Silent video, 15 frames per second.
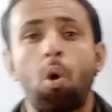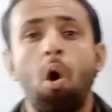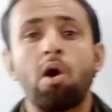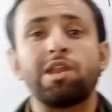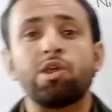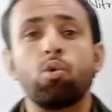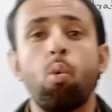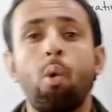
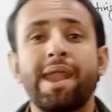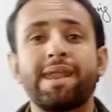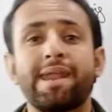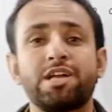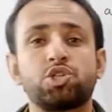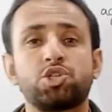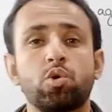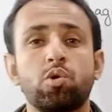only one
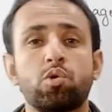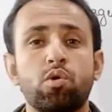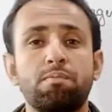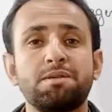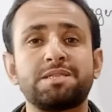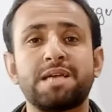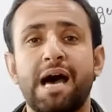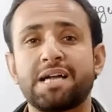nitro group
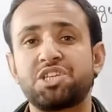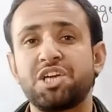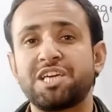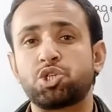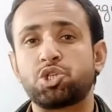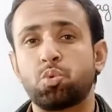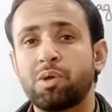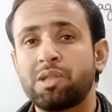is
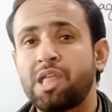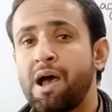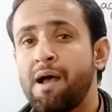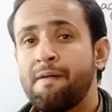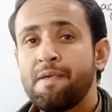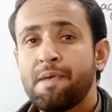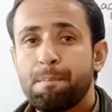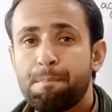attached with the
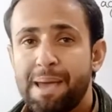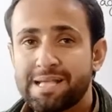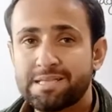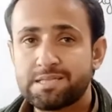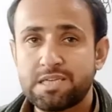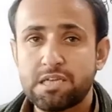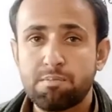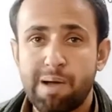
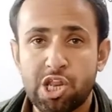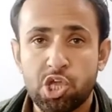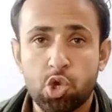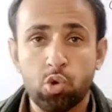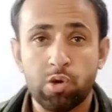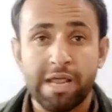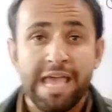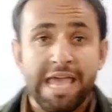benzene
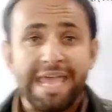molecule.